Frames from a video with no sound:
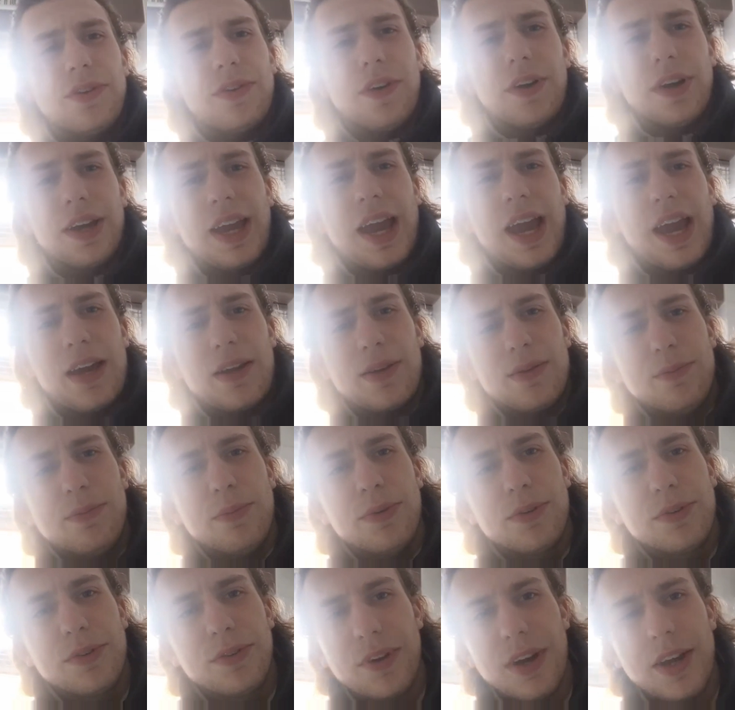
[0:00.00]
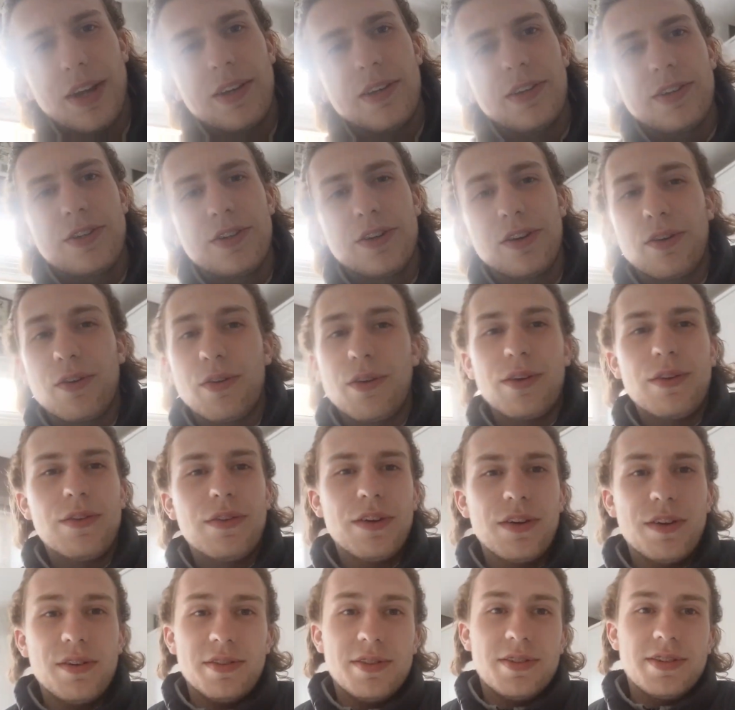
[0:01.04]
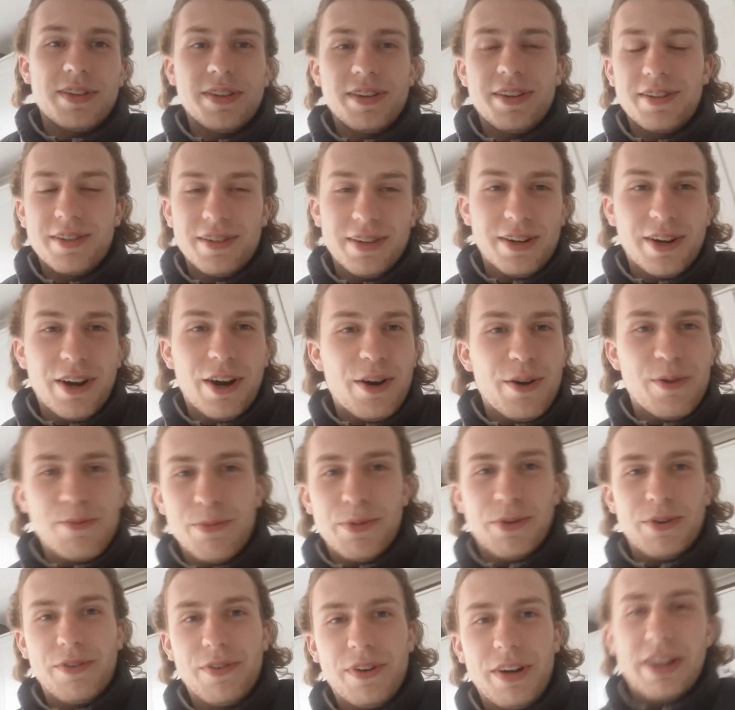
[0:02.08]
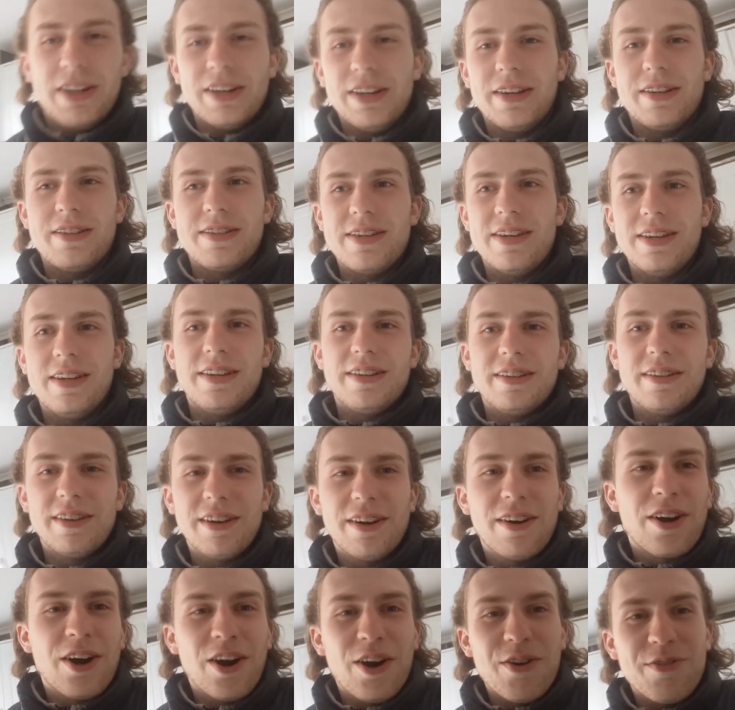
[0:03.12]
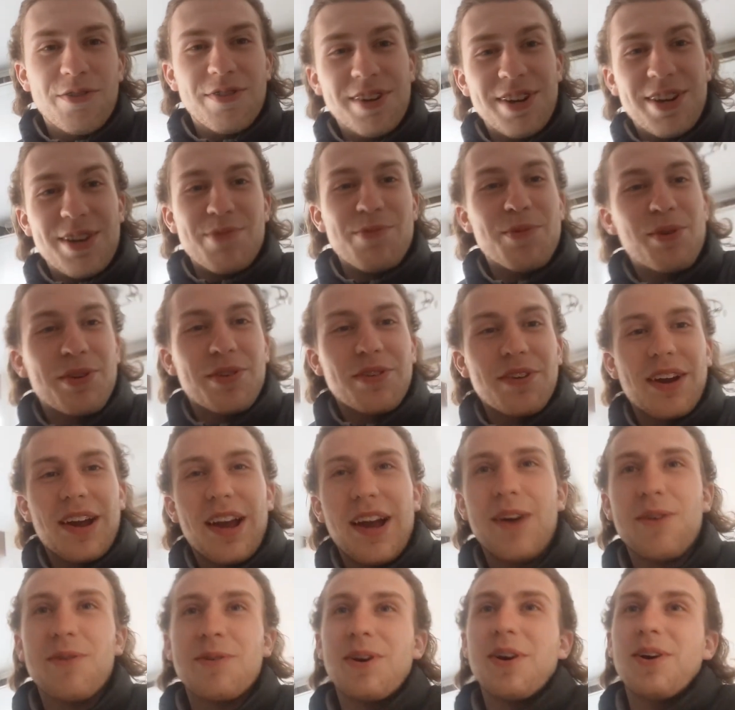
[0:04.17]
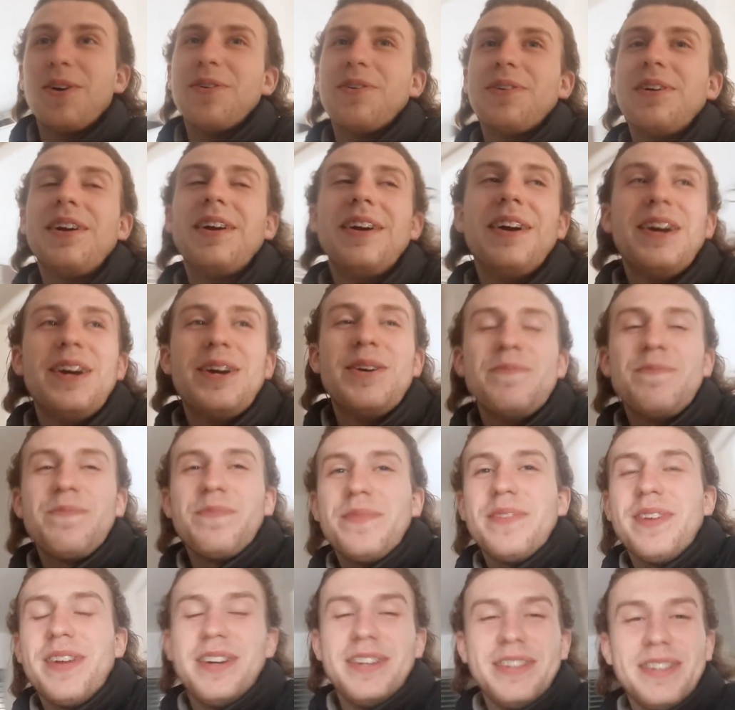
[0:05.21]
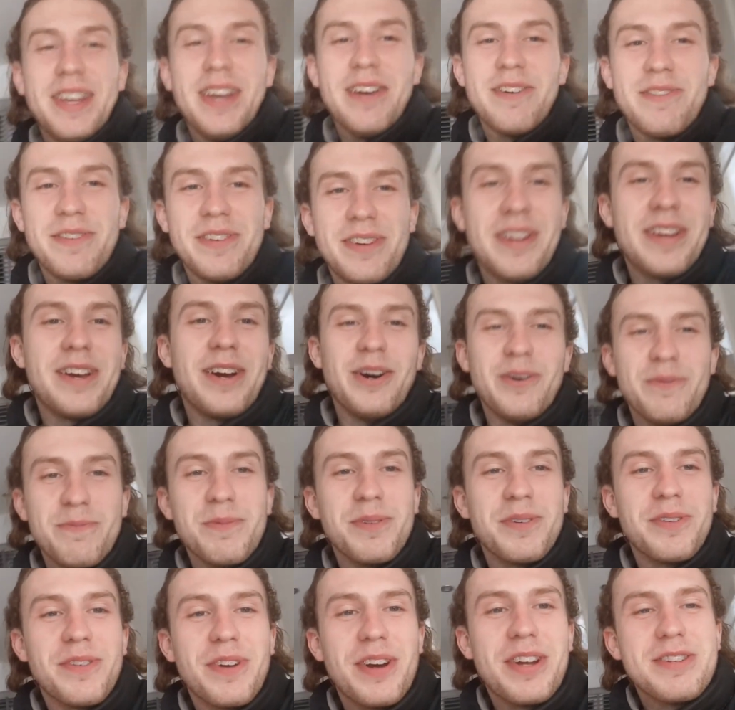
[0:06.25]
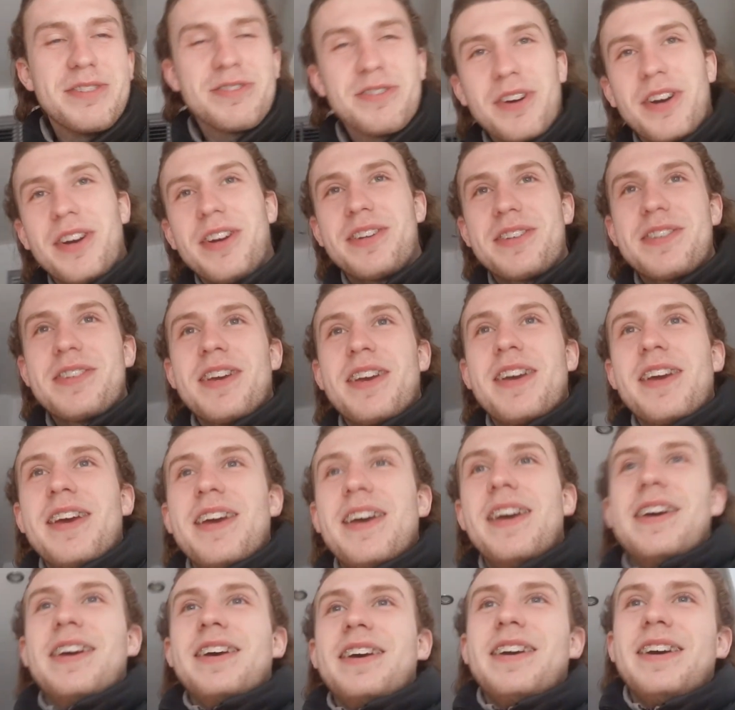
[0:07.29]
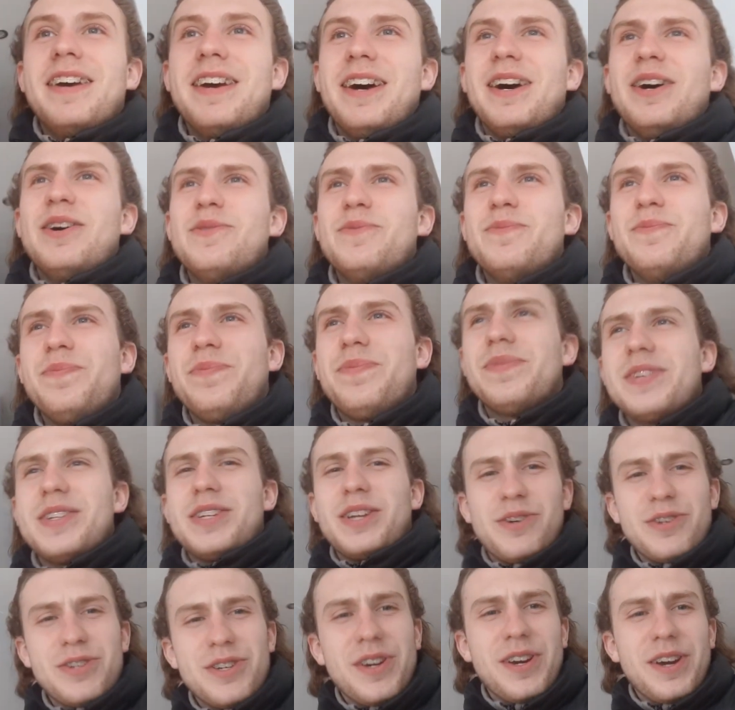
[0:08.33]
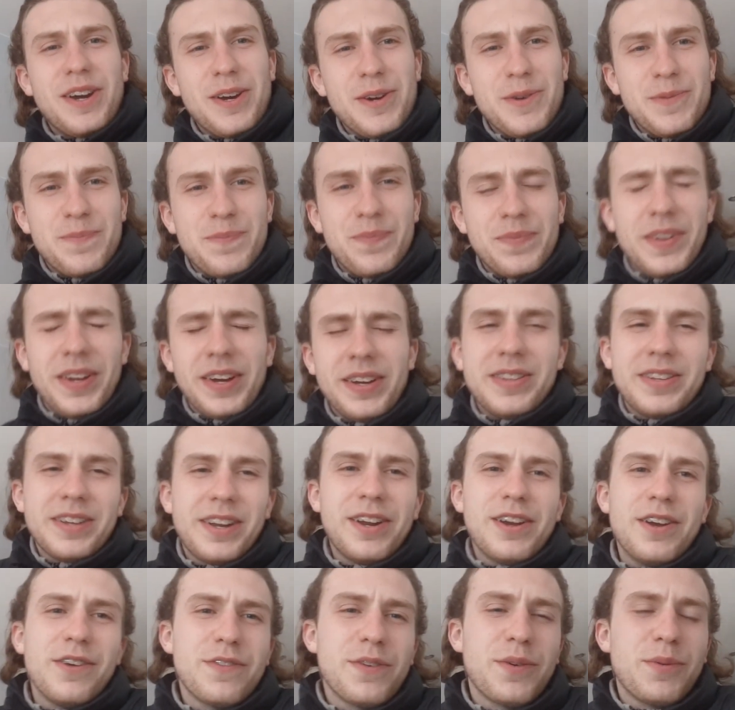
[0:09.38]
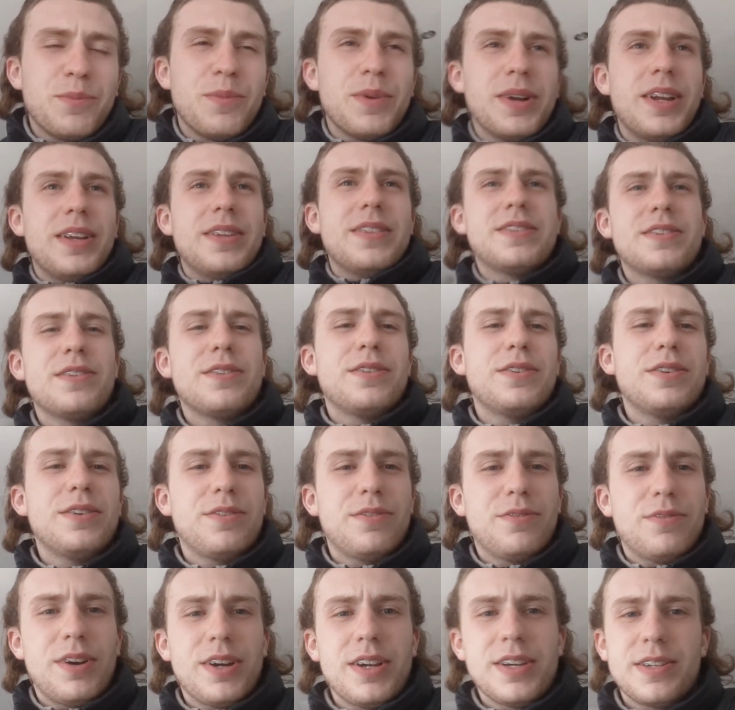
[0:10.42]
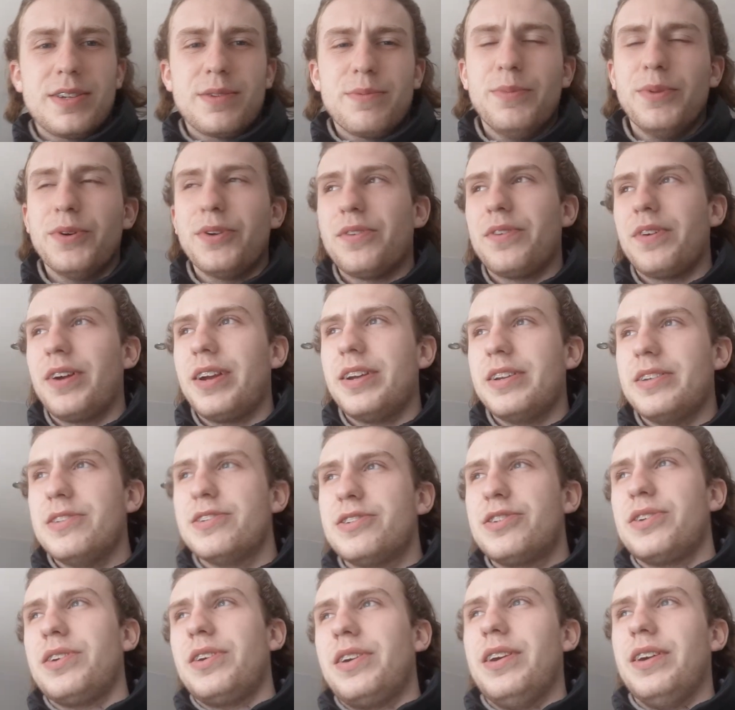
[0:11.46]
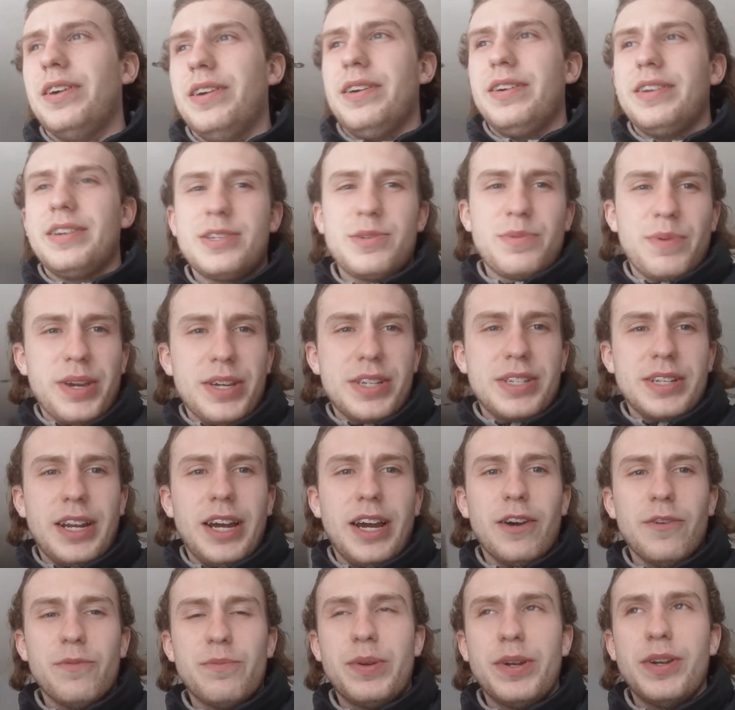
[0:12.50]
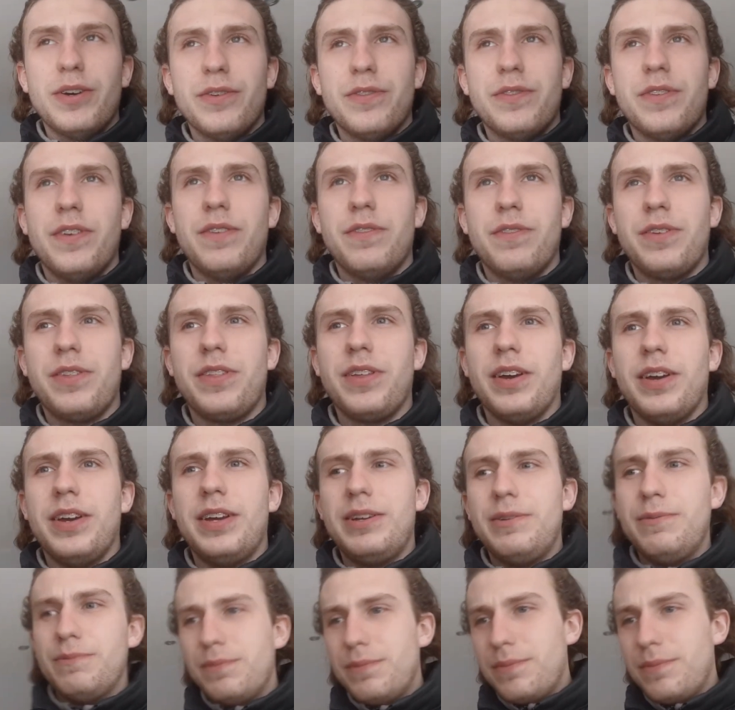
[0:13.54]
if I can moderate sugary foods, because I can't moderate nicotine. I can't really moderate alcohol. And I definitely can't moderate drugs. So sugar, I don't know if I'm willing to risk moderating sugar, especially now I've been off it for